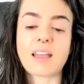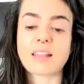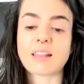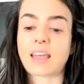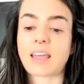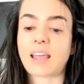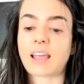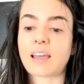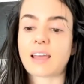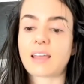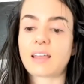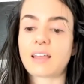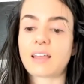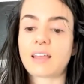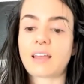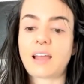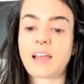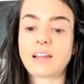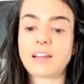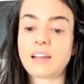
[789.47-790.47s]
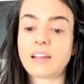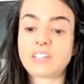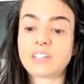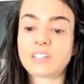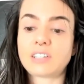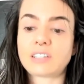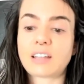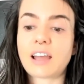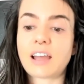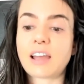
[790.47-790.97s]
Like, I
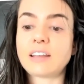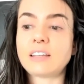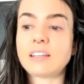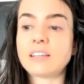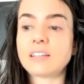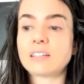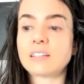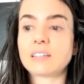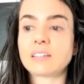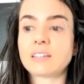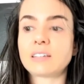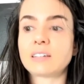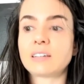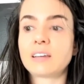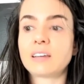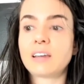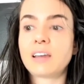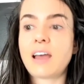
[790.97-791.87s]
need to